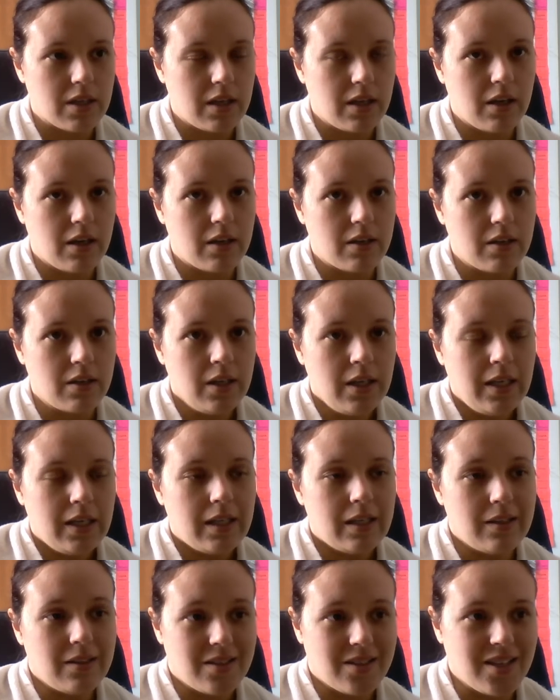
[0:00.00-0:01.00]
And
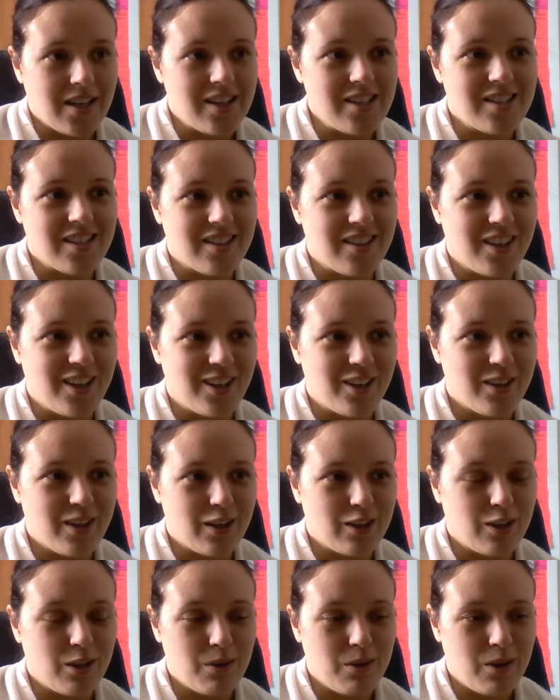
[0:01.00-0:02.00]
it says in there
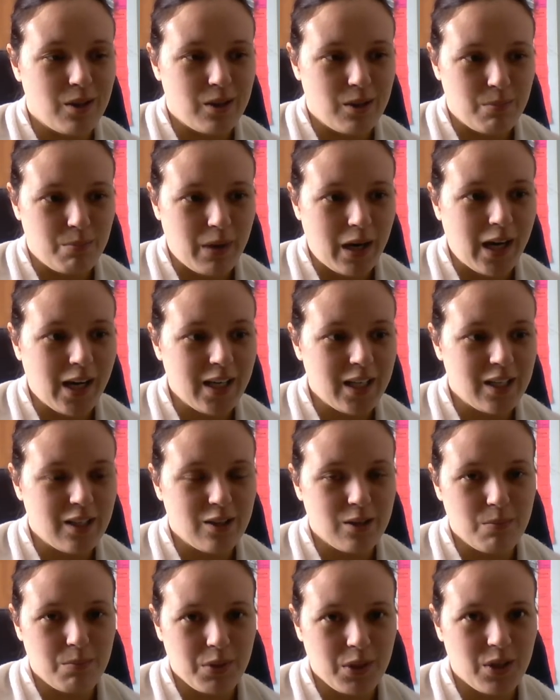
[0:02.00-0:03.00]
that the body
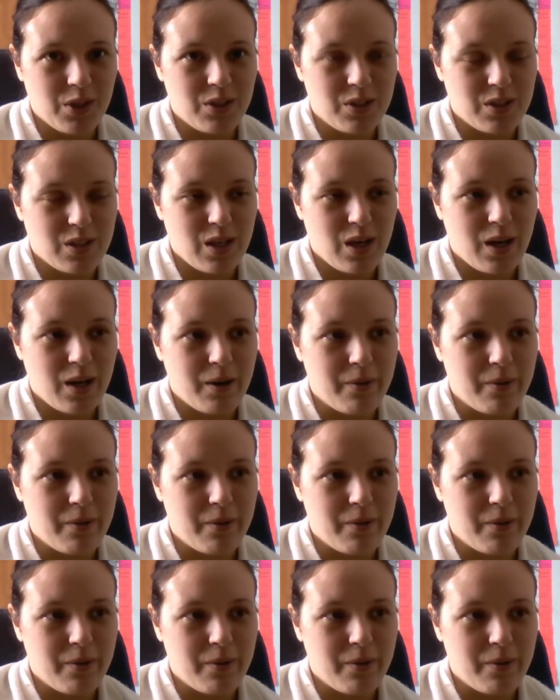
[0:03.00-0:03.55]
and the burnt